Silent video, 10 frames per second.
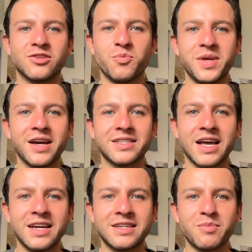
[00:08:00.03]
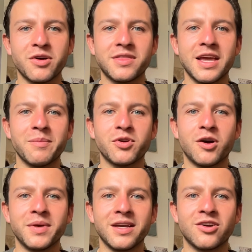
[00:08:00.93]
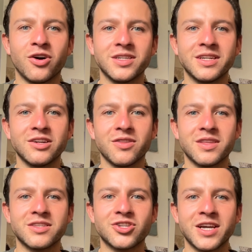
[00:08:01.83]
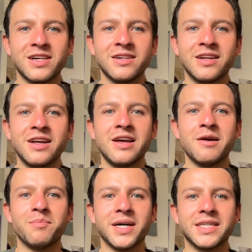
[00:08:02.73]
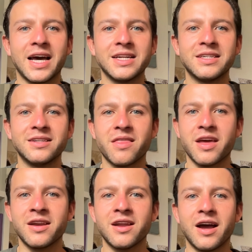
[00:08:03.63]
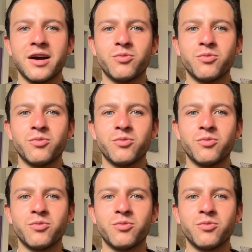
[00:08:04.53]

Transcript: So be excited about the upcoming content on this channel, but until then I